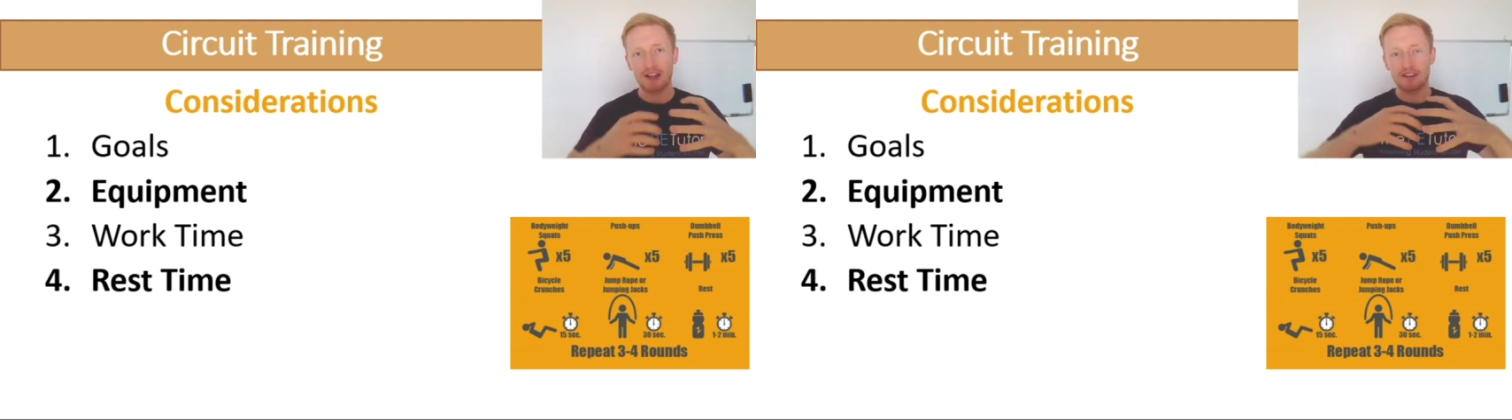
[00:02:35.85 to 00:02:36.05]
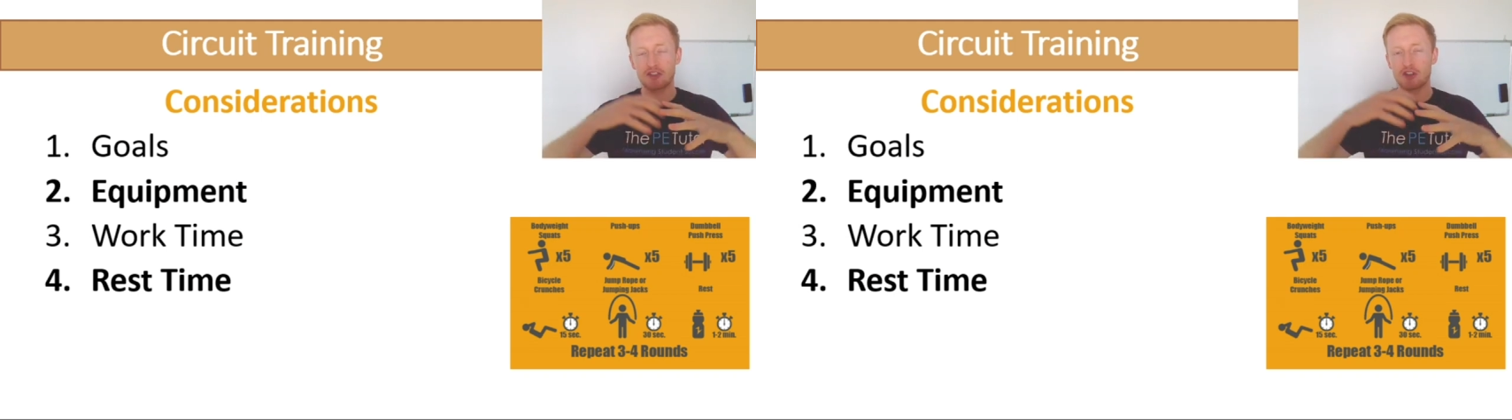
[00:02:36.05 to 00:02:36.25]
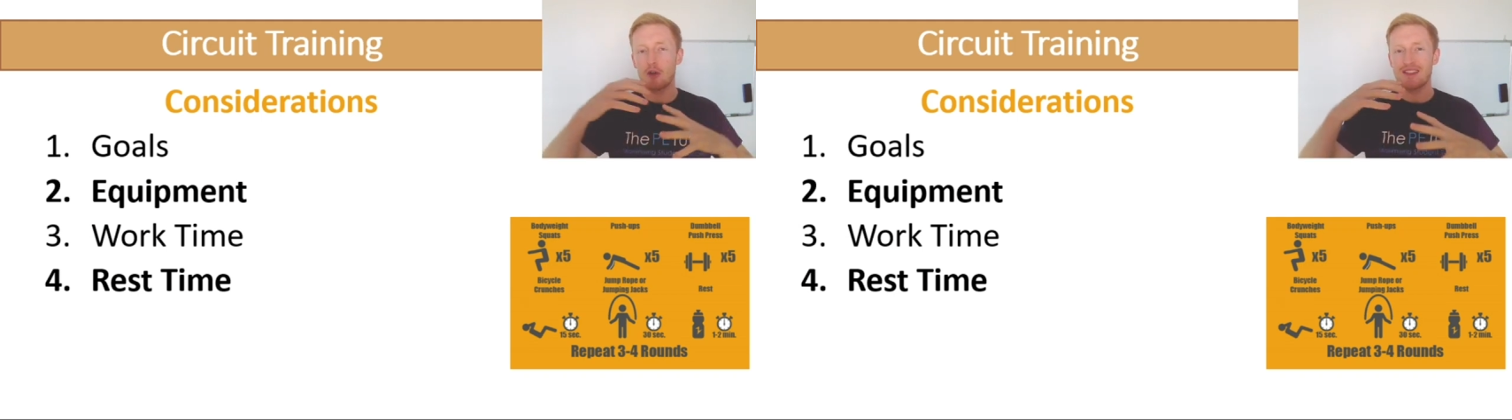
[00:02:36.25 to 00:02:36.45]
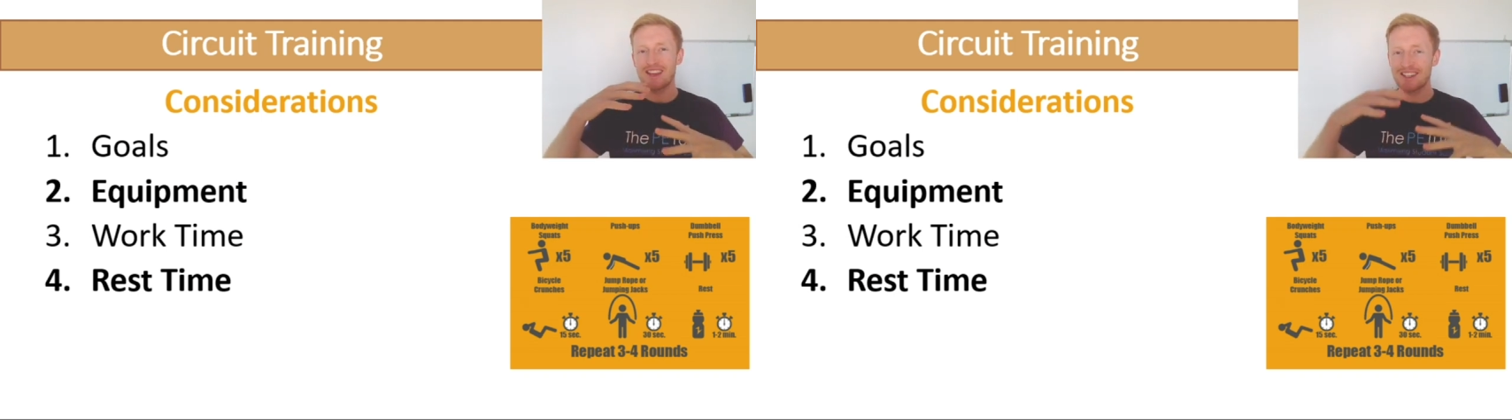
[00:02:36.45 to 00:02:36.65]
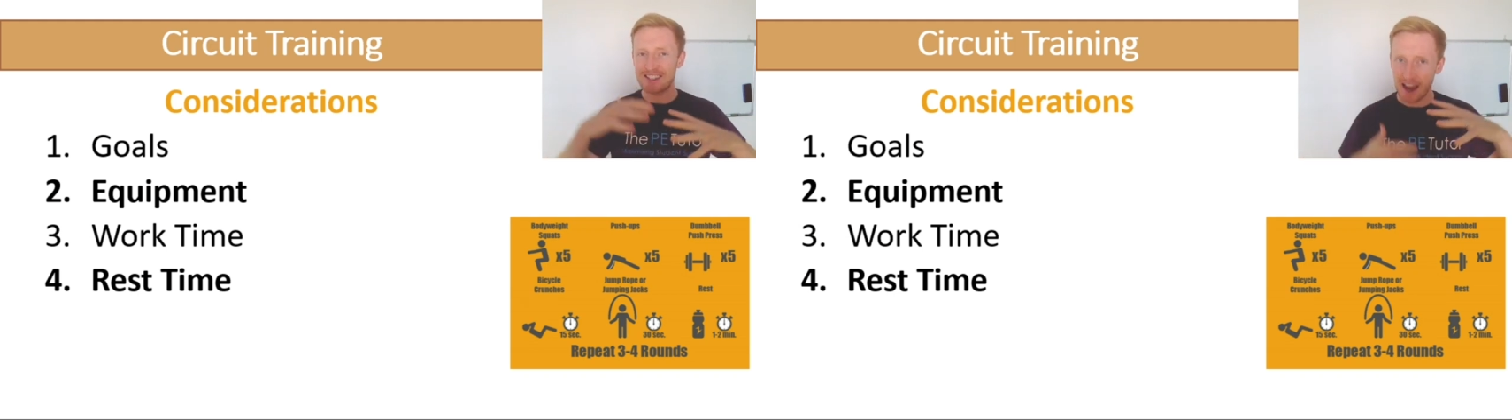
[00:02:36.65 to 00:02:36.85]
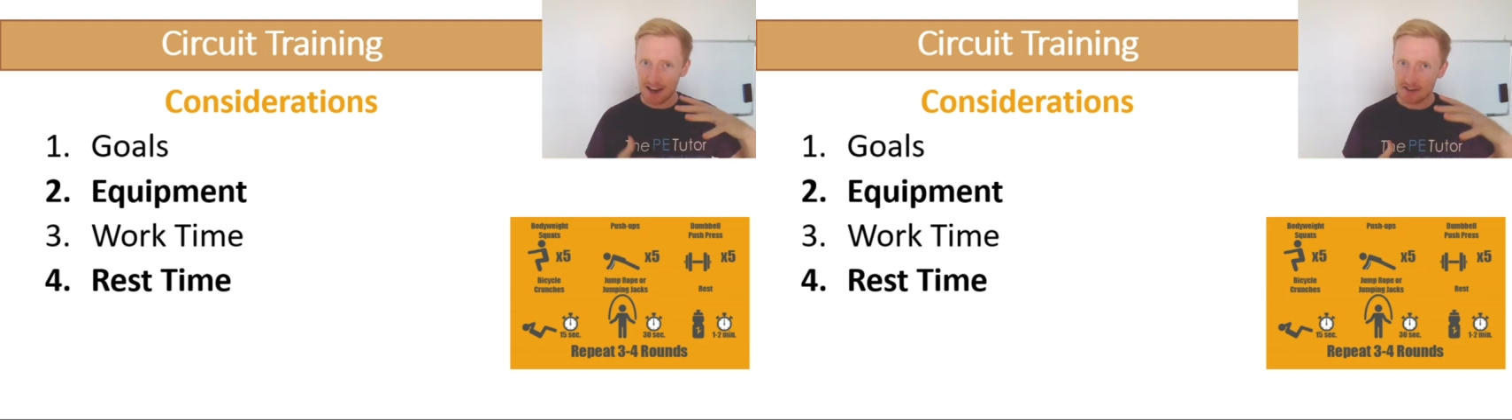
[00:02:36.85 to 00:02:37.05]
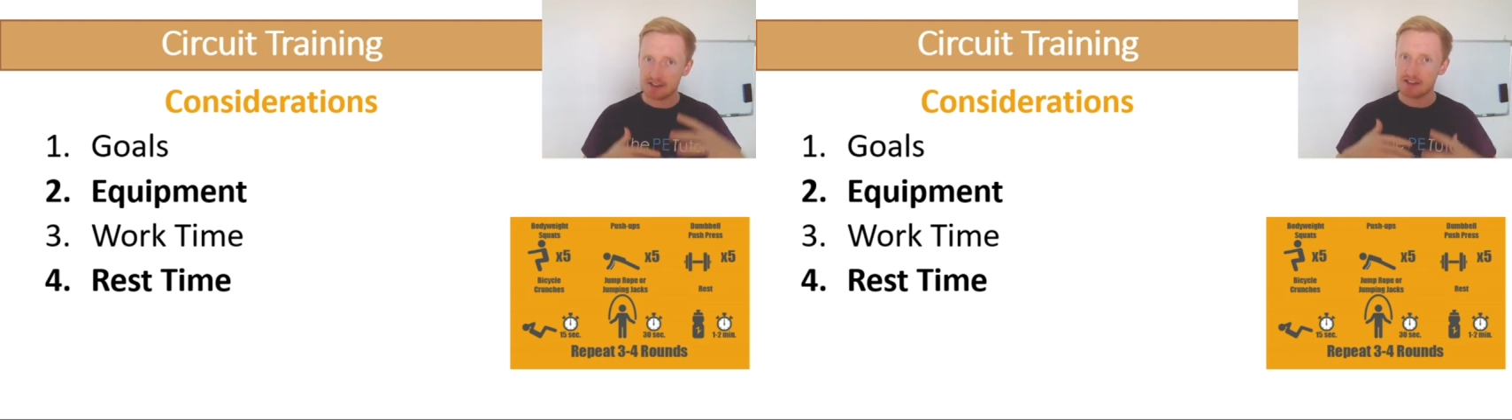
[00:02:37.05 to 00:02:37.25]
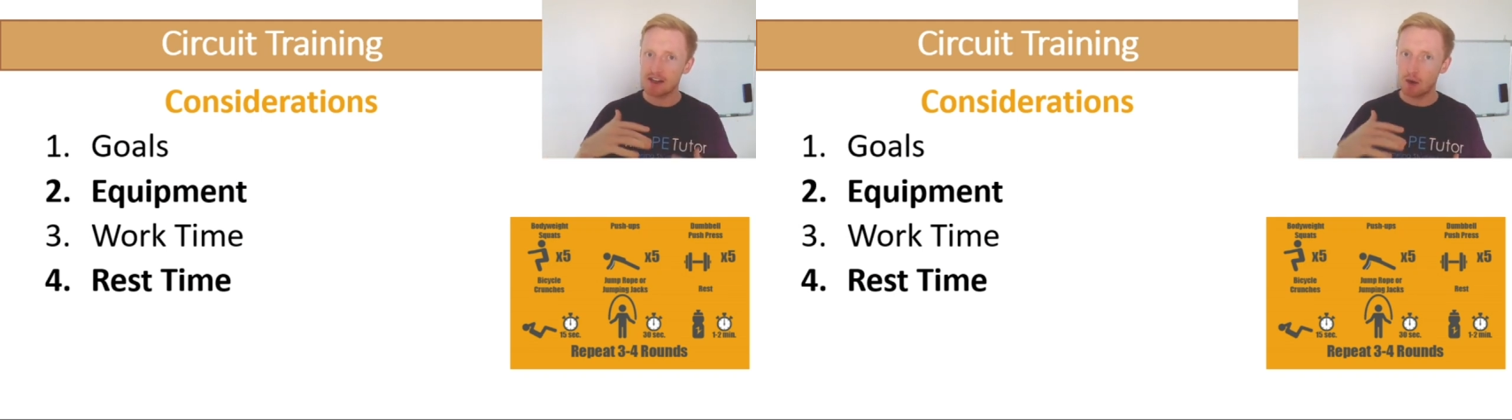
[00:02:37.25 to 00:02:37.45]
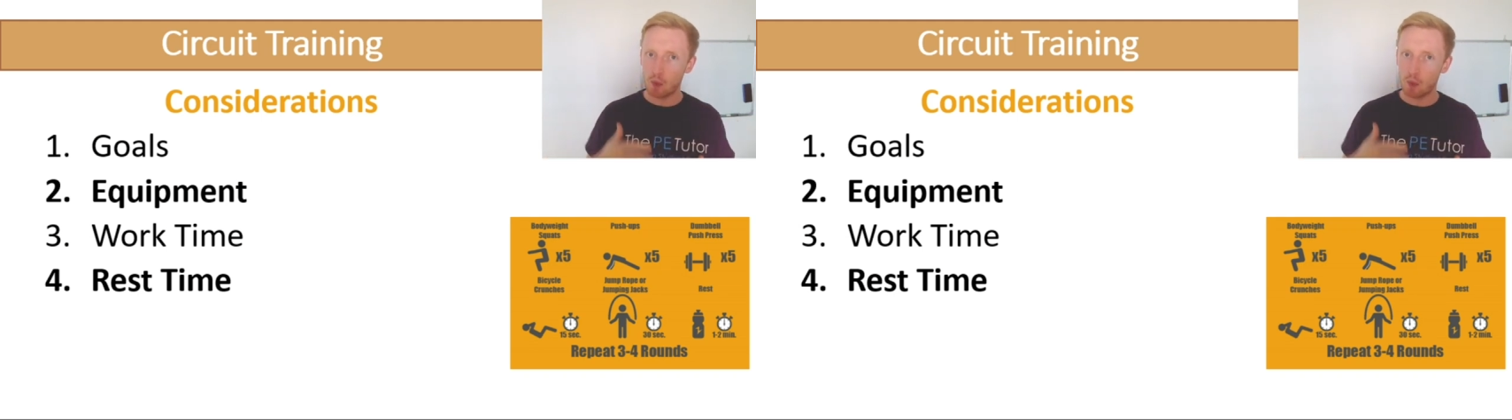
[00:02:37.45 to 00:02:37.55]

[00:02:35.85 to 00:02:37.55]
determine the intensity at